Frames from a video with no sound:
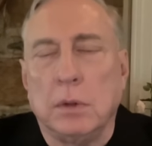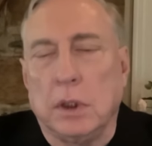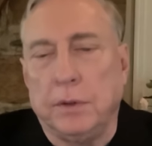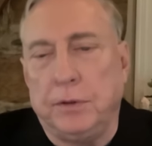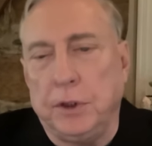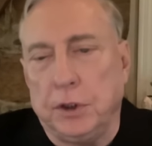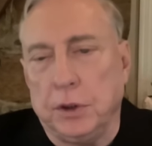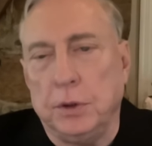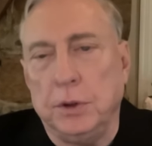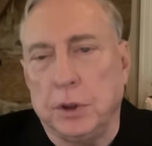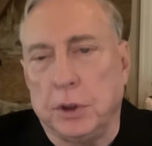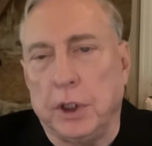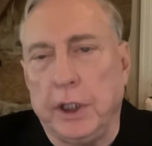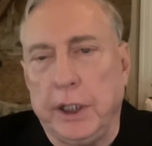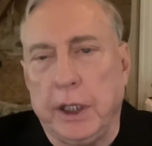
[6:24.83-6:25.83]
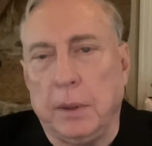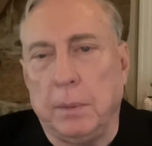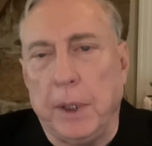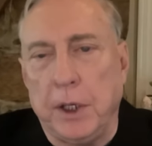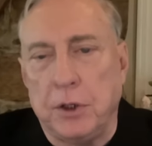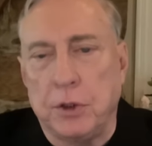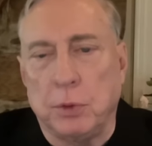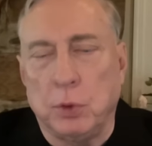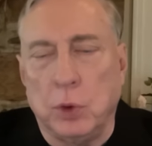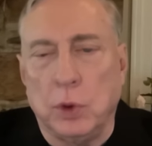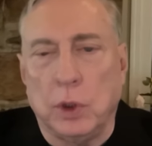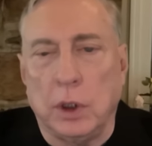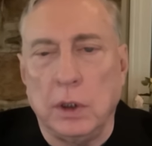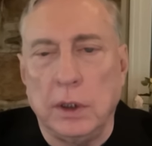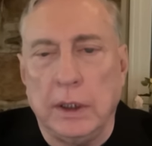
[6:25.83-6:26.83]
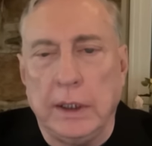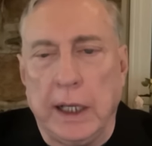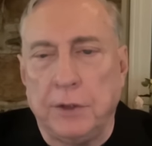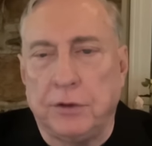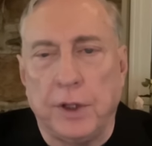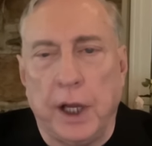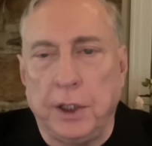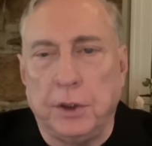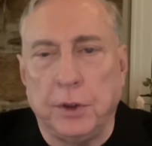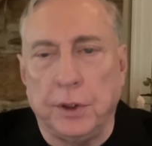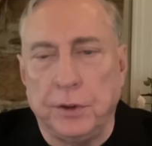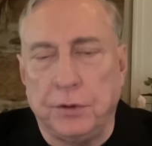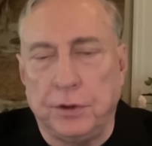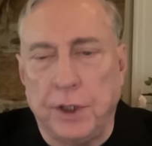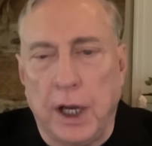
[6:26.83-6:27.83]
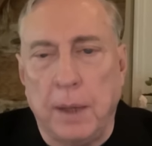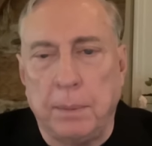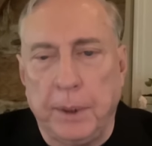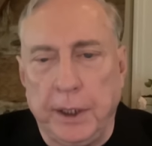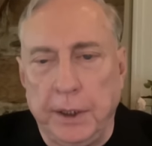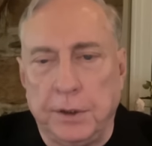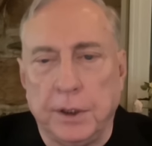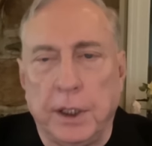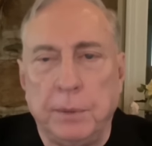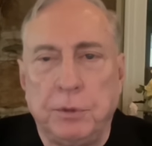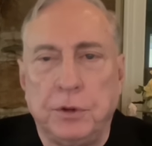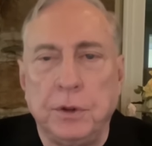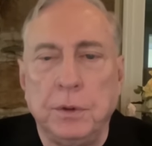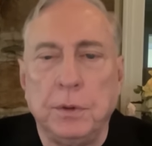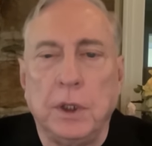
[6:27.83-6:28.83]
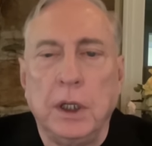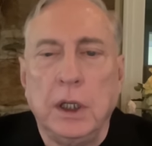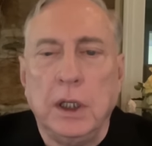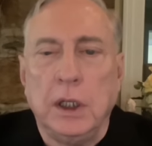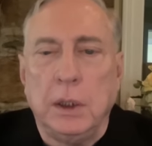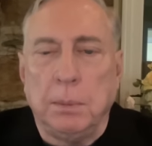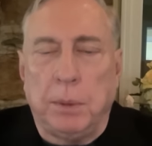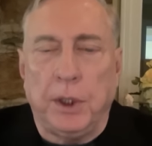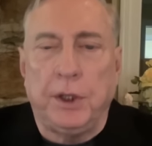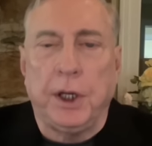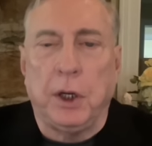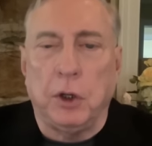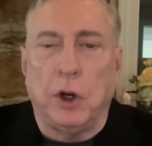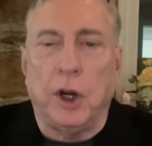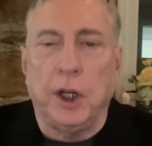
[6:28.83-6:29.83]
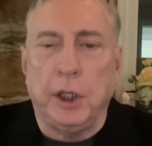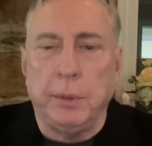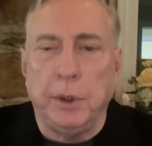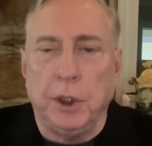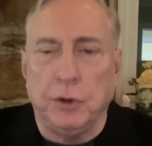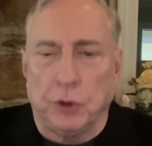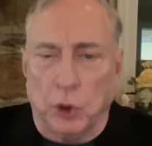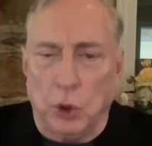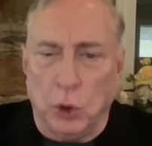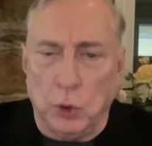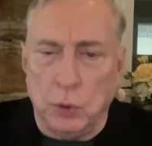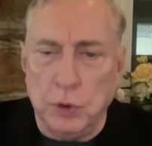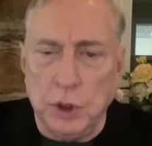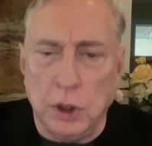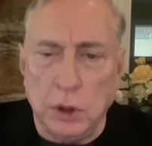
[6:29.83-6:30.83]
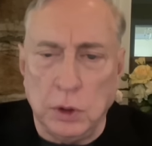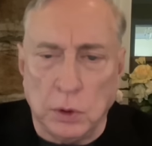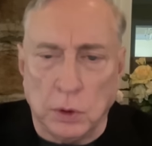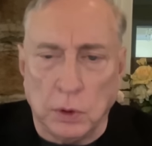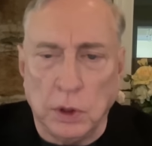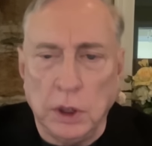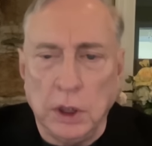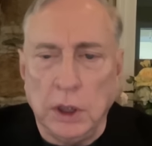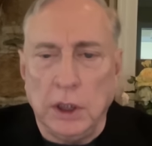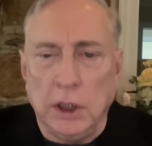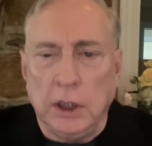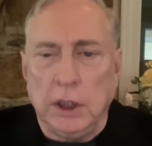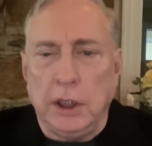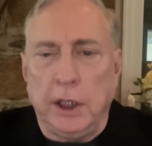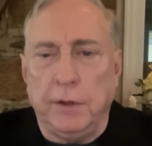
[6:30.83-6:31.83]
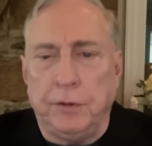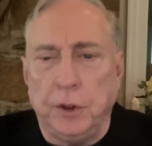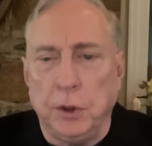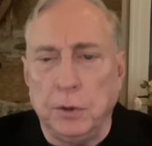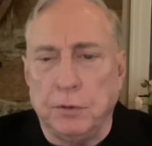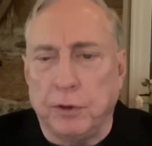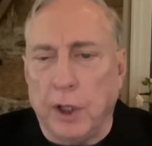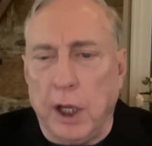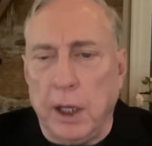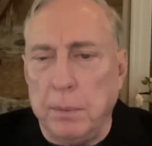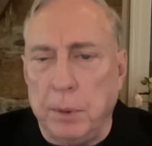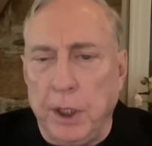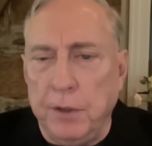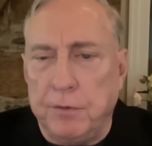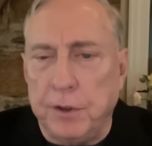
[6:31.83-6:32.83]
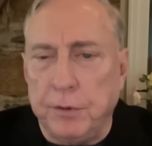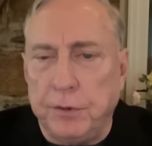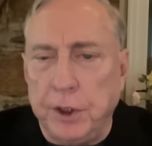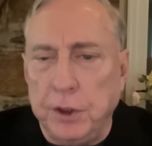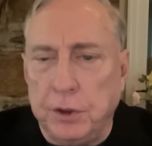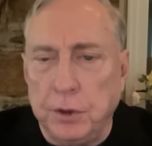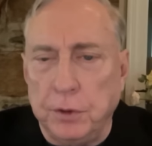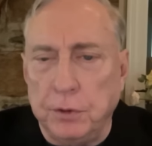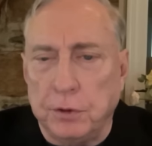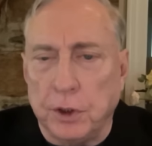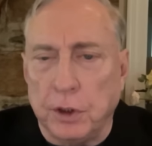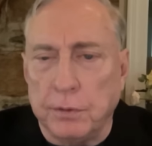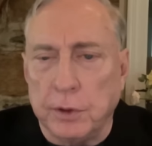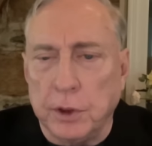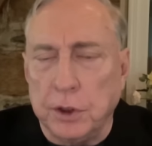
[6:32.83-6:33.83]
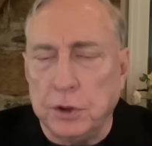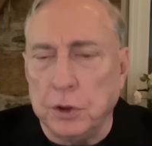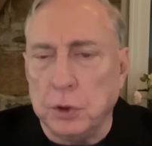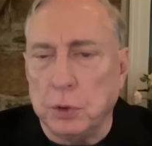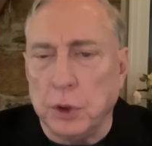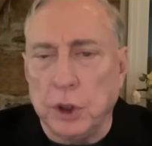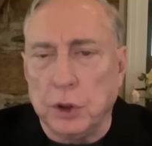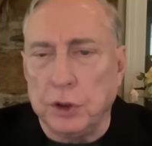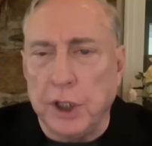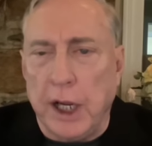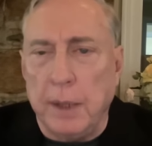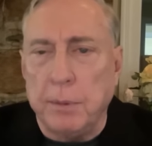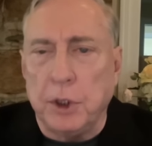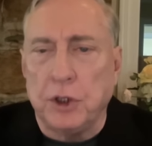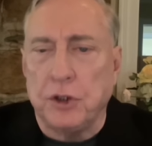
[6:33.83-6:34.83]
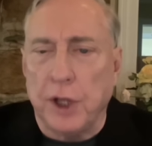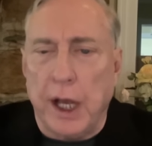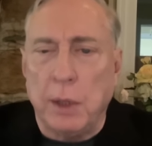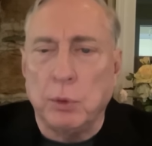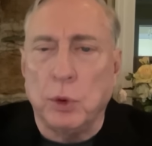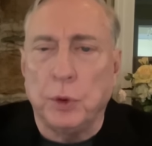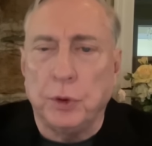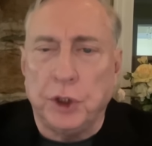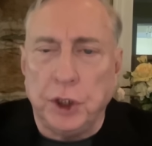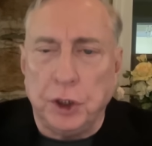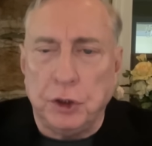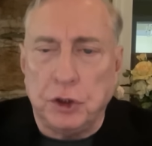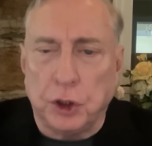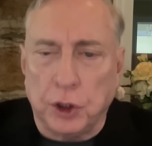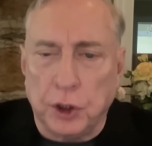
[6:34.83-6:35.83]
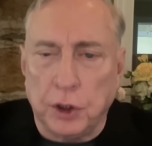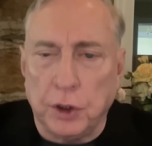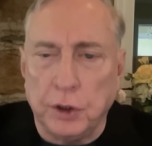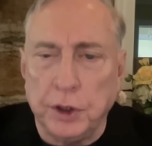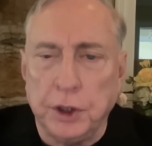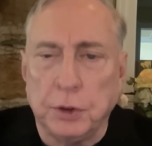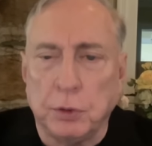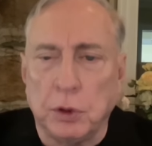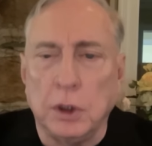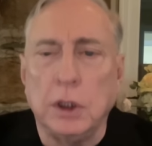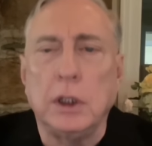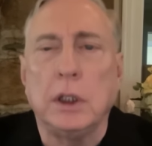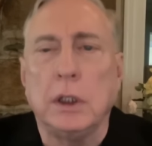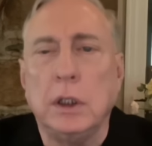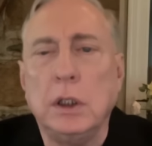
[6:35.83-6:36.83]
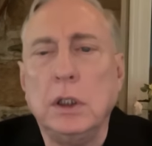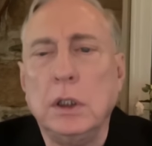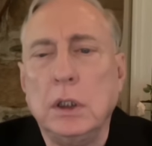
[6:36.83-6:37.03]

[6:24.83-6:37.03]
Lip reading: Well, if you do, you're going to get a major war. And that's not going to stop anytime soon. But their argument is, oh, no, if you fly B-52s over and do real damage, that will deter Iran.